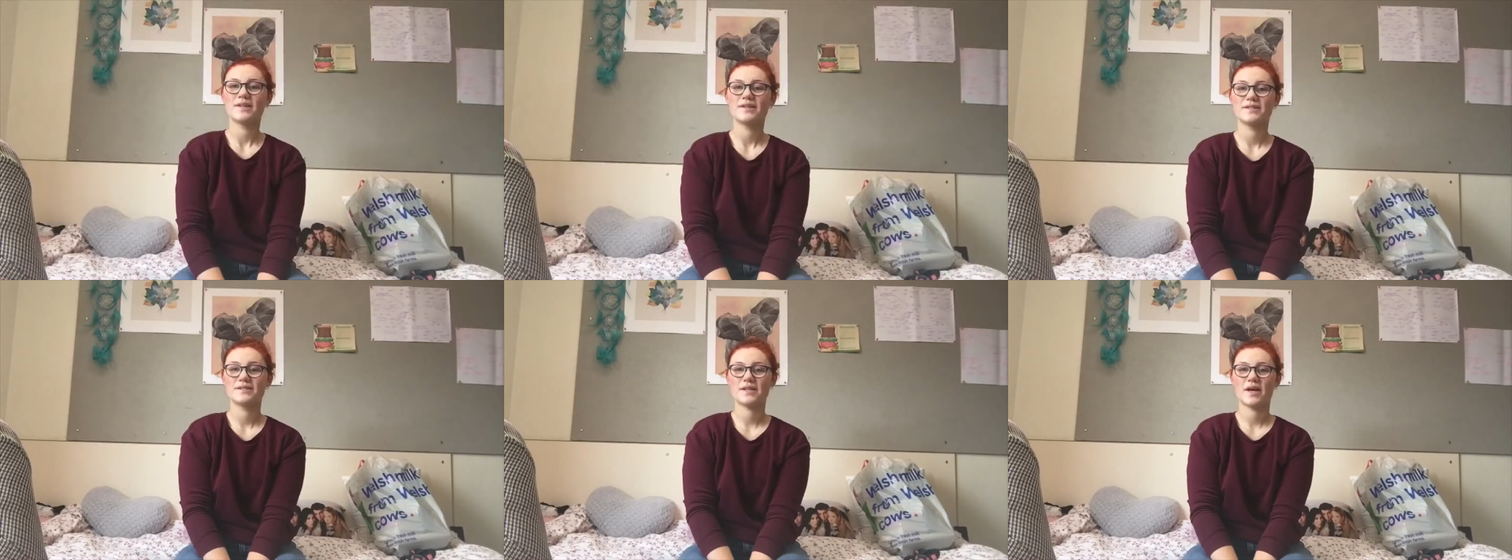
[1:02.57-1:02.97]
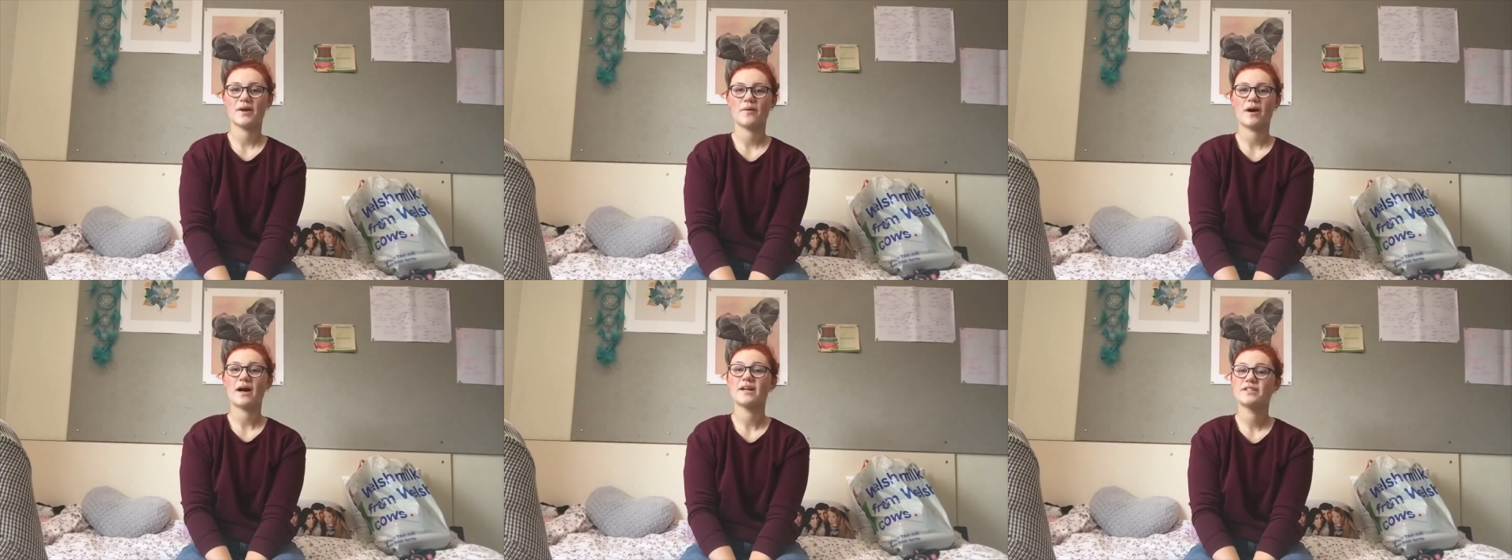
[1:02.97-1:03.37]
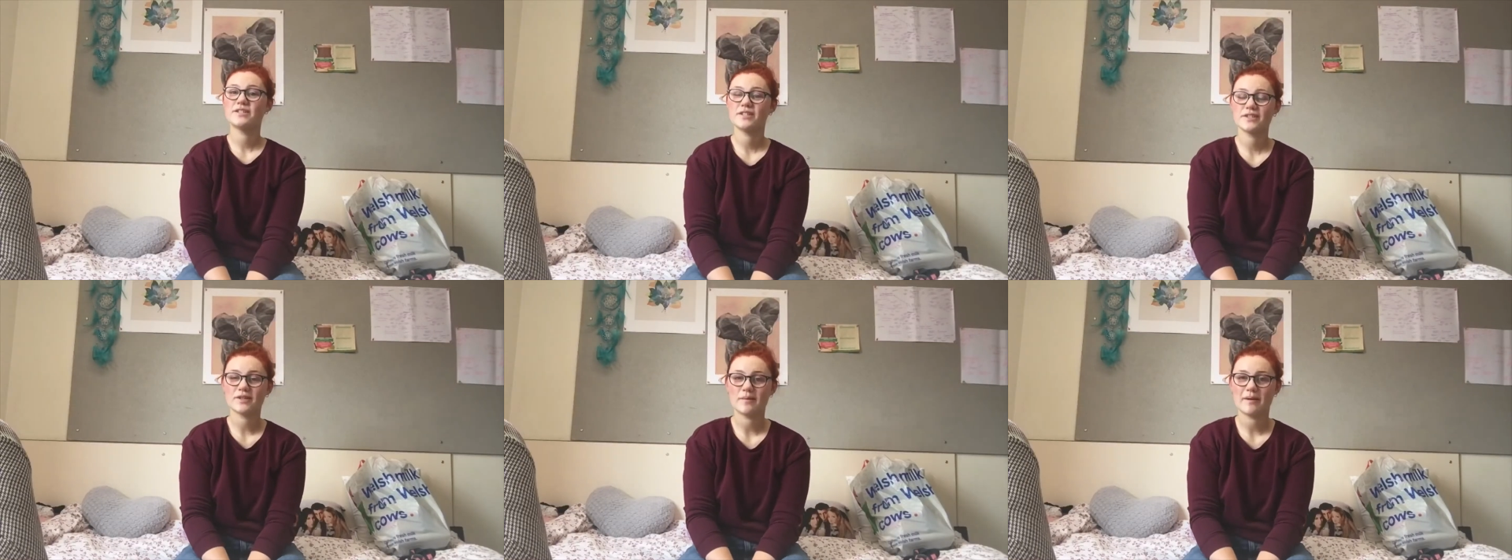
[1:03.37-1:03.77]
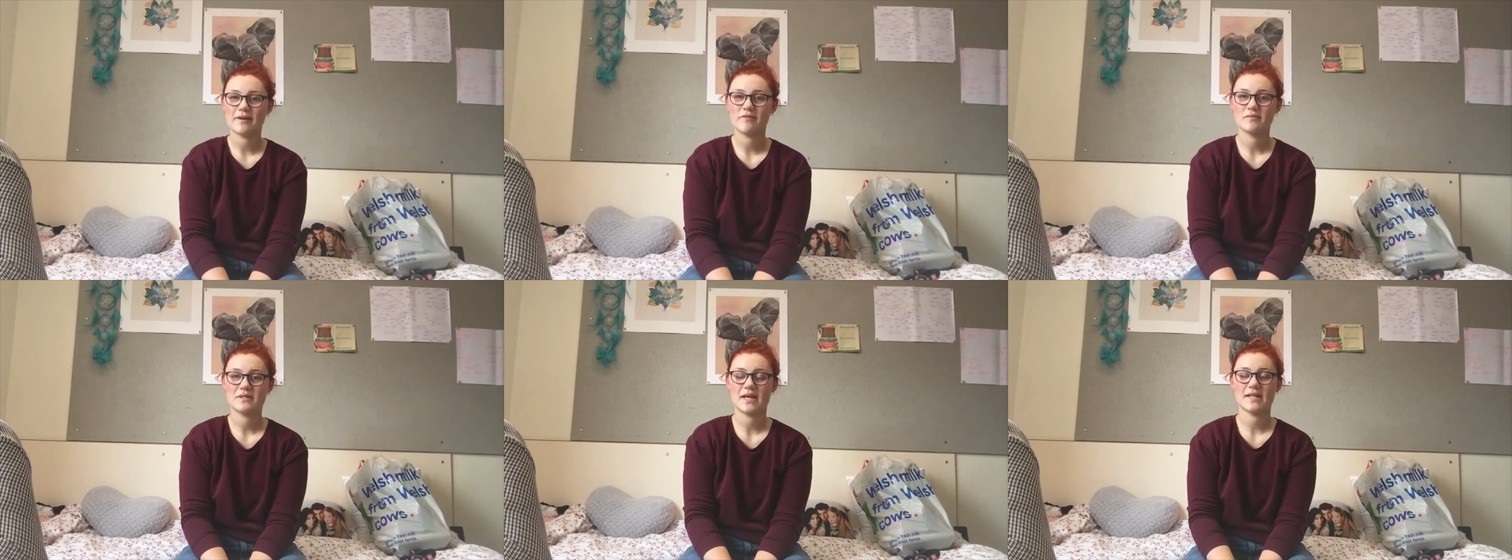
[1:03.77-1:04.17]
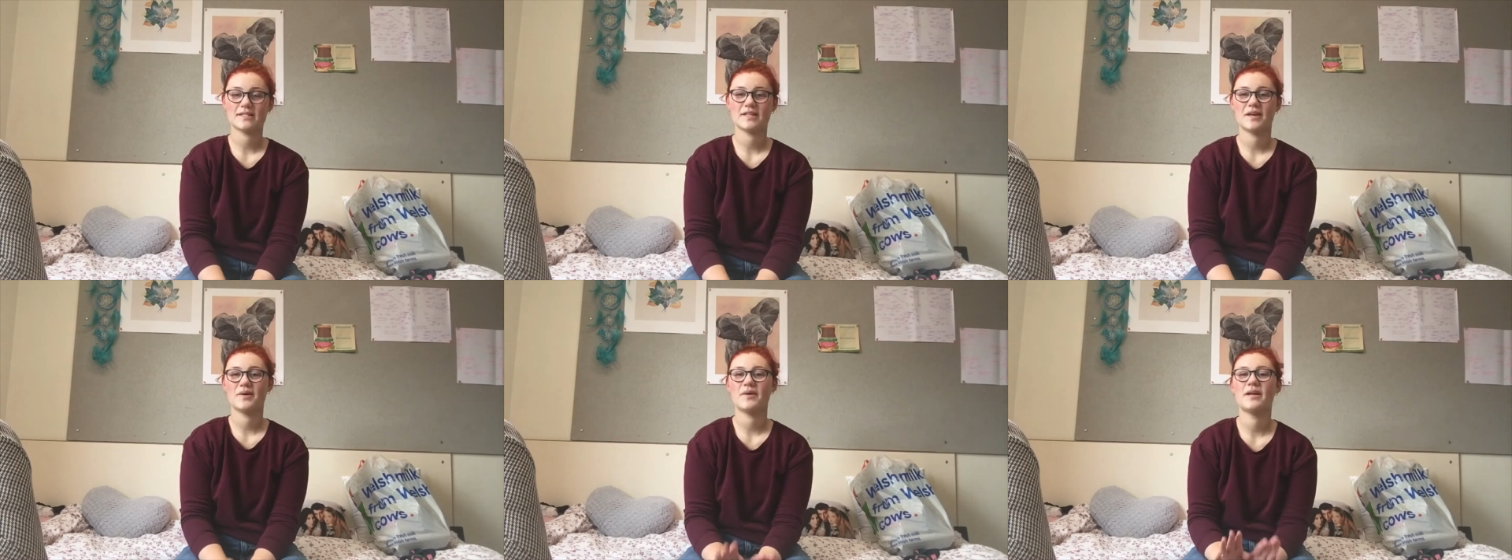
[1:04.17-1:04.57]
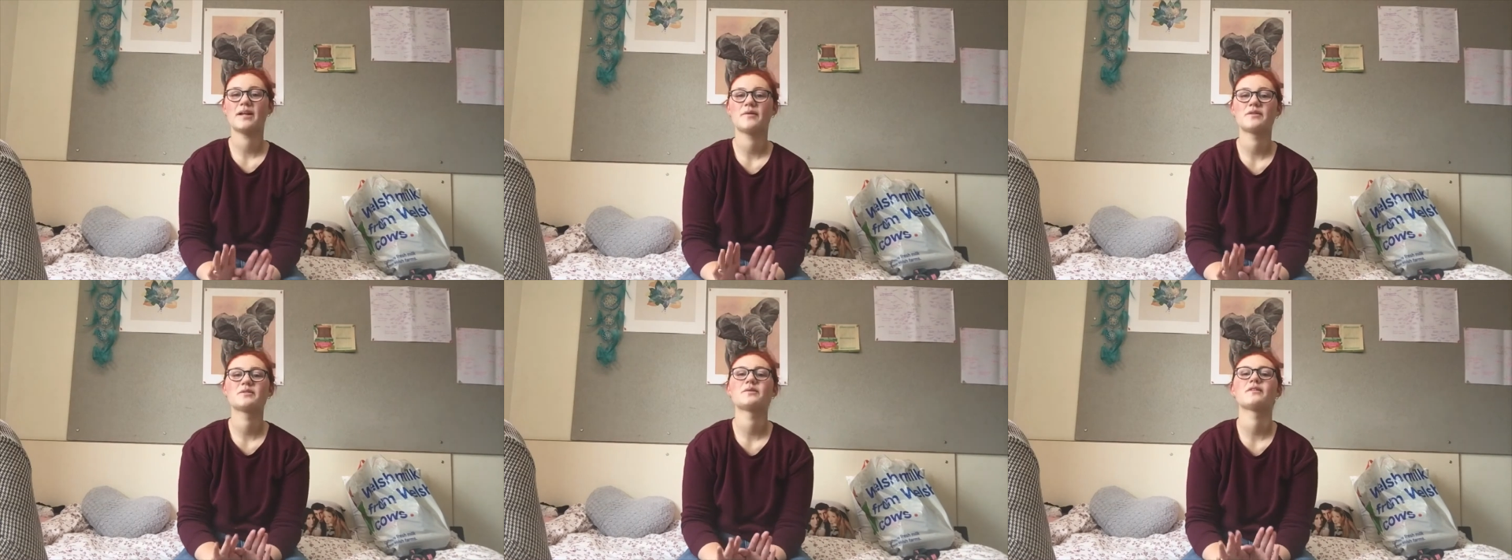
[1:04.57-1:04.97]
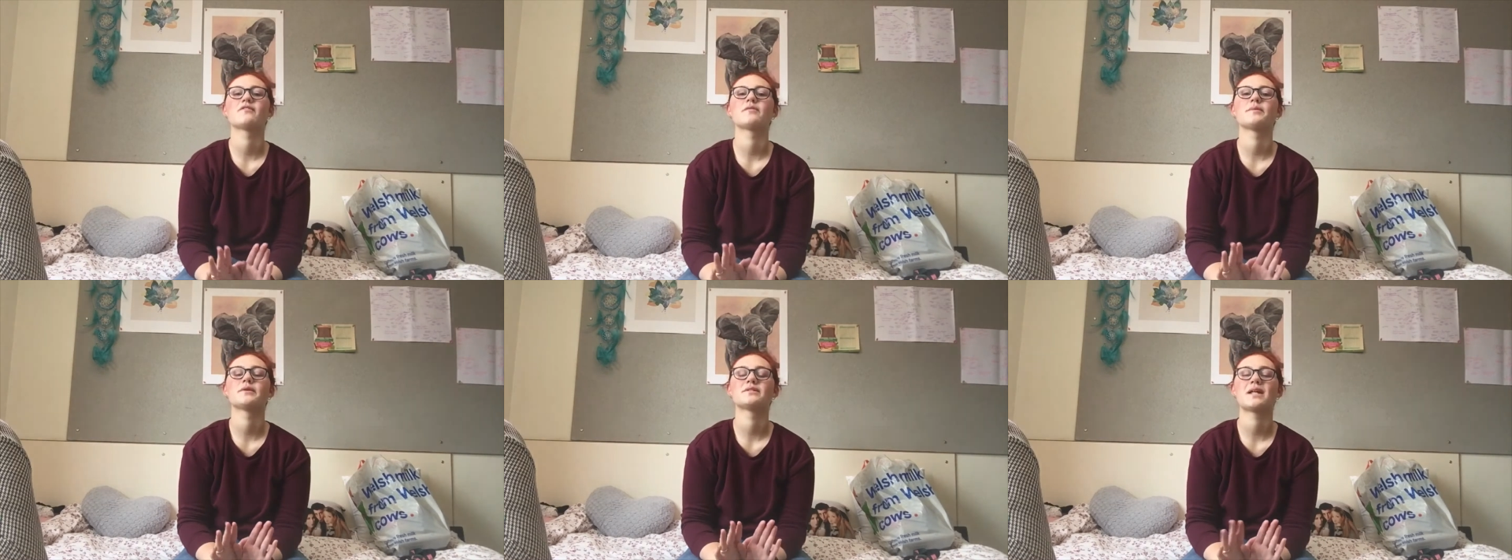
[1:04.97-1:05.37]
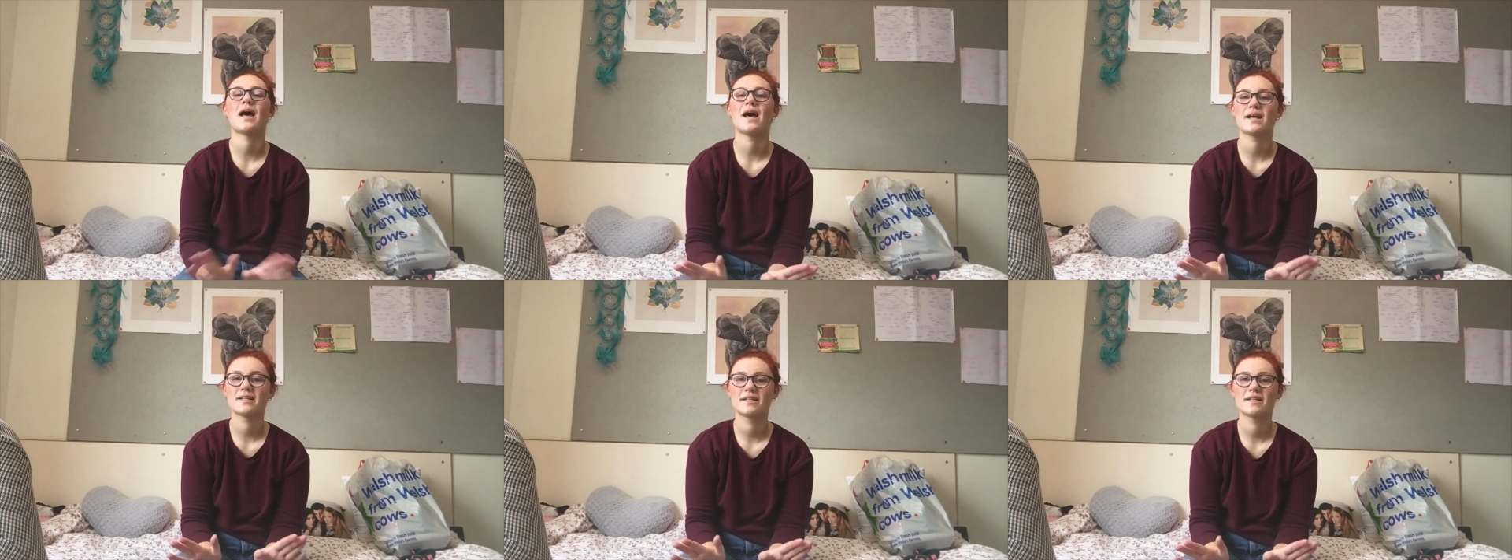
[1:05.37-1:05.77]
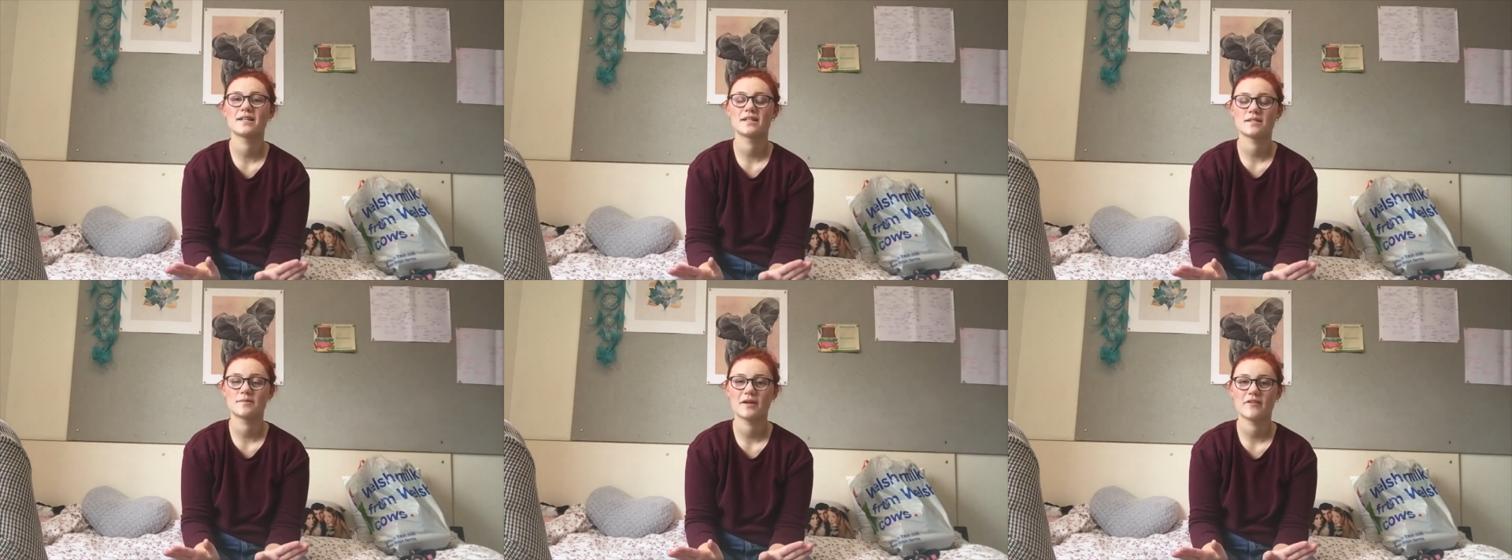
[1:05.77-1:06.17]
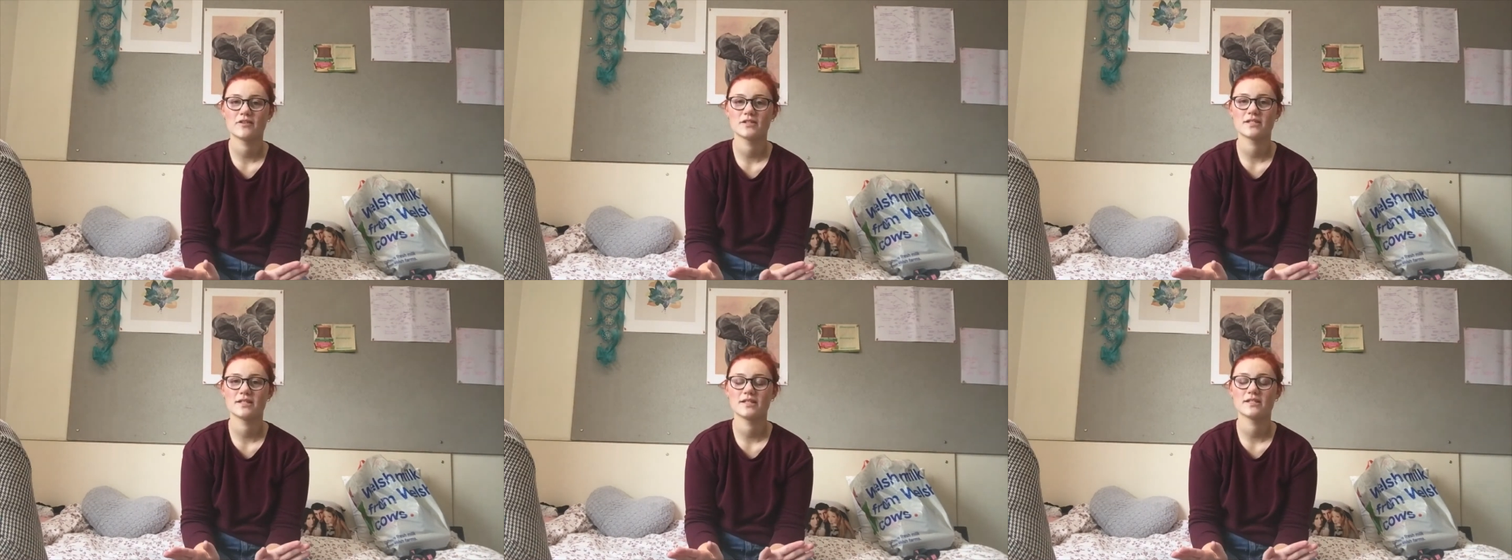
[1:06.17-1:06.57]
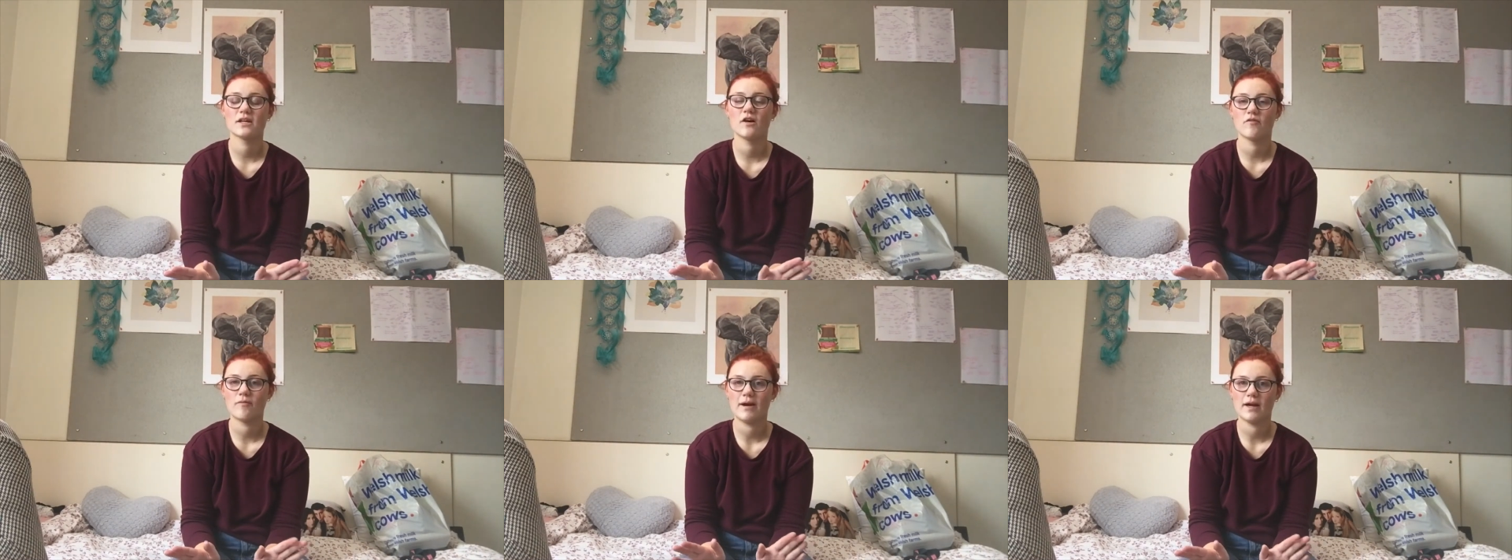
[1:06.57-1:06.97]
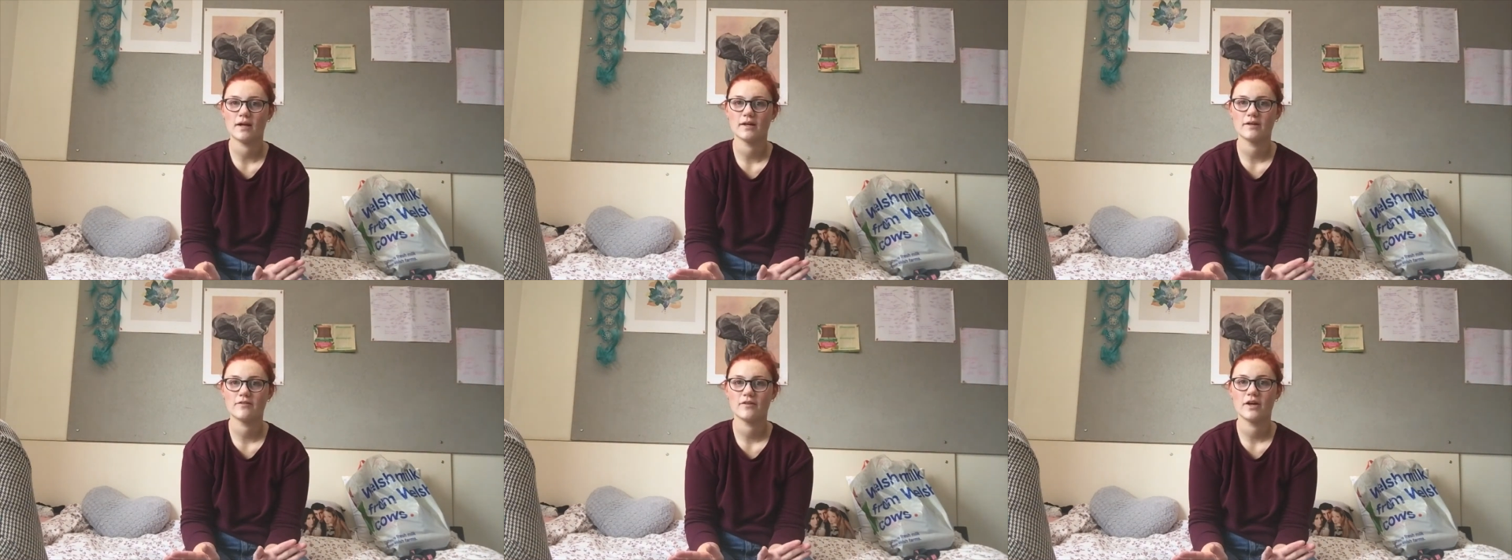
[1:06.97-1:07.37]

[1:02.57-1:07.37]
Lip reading: So I just got back from Tesco and it was one of the most hectic experiences of my life.